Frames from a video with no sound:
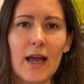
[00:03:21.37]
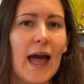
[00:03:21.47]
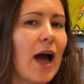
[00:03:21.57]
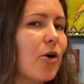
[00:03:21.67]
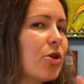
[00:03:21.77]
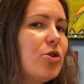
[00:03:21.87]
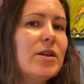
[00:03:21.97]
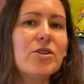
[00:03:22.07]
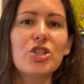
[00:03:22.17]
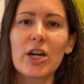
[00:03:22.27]
How do you
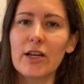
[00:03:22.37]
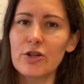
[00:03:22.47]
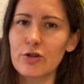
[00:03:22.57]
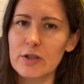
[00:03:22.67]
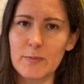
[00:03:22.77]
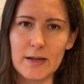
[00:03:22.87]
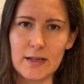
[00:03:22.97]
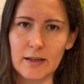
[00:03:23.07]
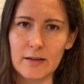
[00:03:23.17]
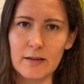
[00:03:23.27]
need to change your spending?